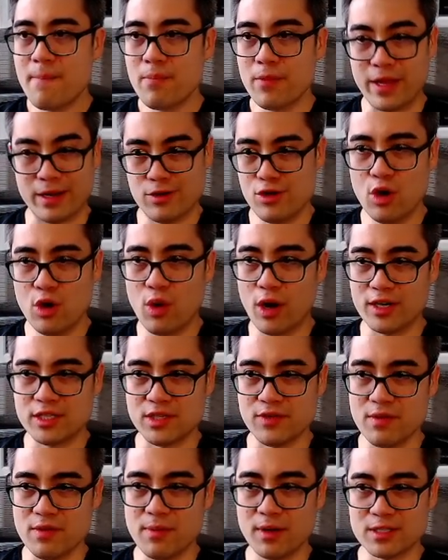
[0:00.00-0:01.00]
no
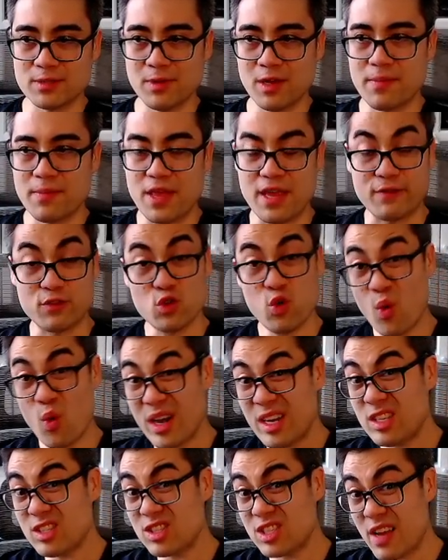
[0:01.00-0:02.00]
RCV multiplier, but they have
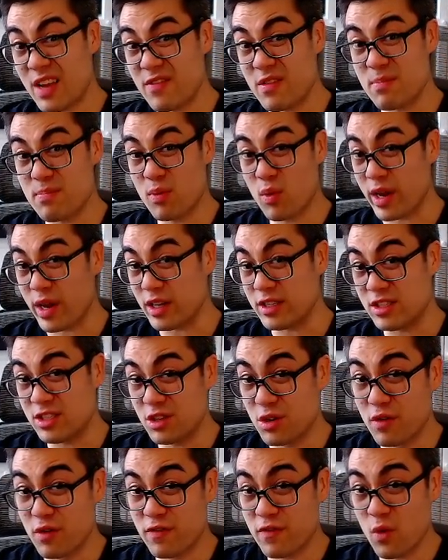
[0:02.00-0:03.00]

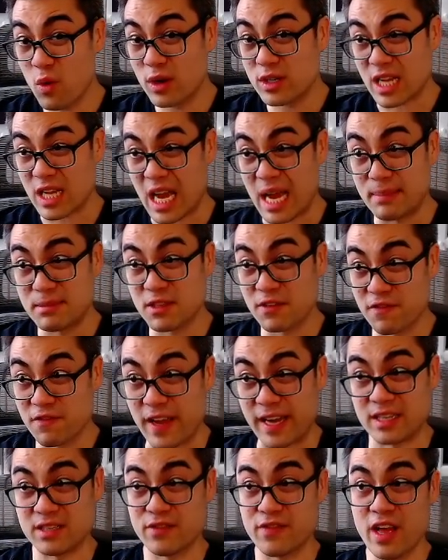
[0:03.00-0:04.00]
27.04 times
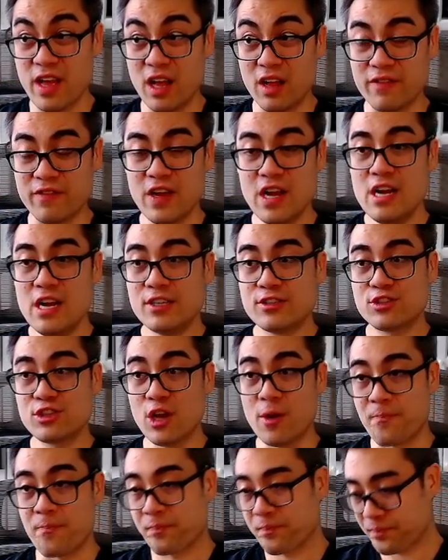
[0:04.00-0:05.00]
effective health. So